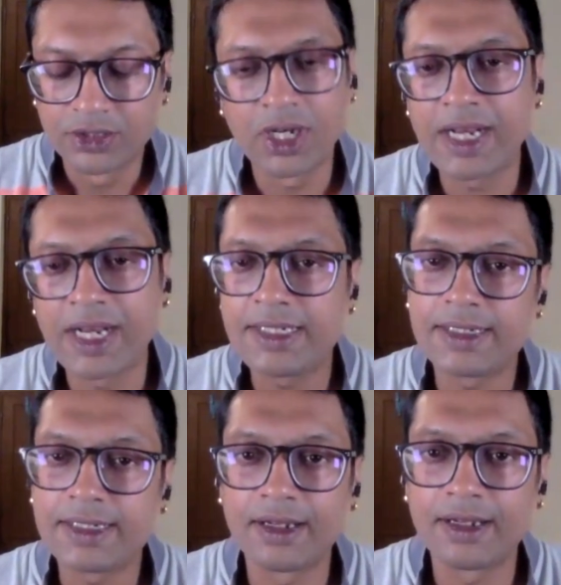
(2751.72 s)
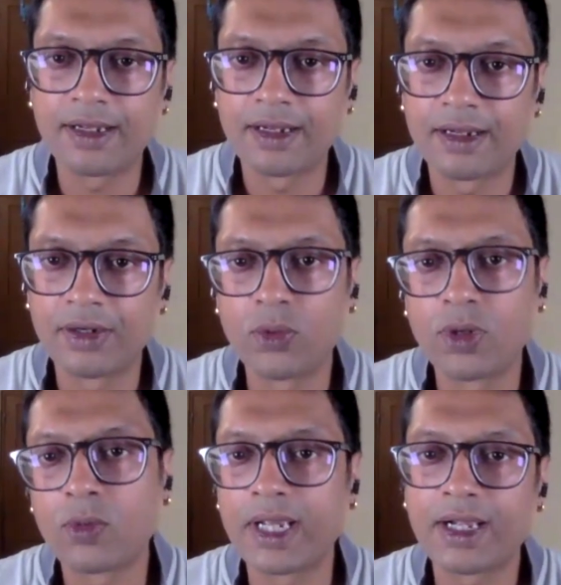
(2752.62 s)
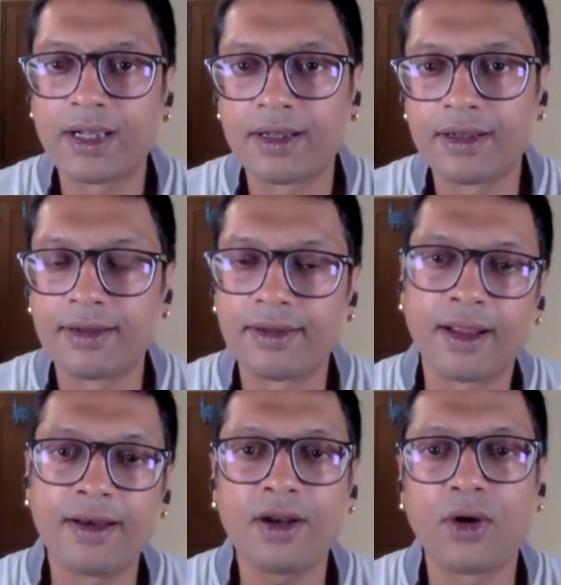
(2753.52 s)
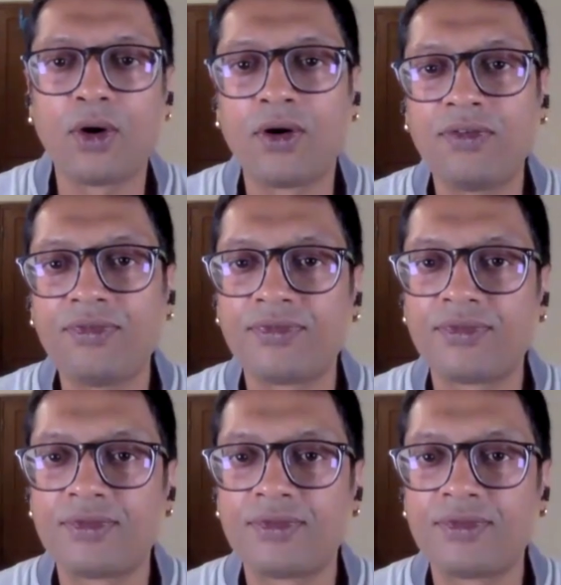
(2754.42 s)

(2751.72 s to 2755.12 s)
So let's do a quick run of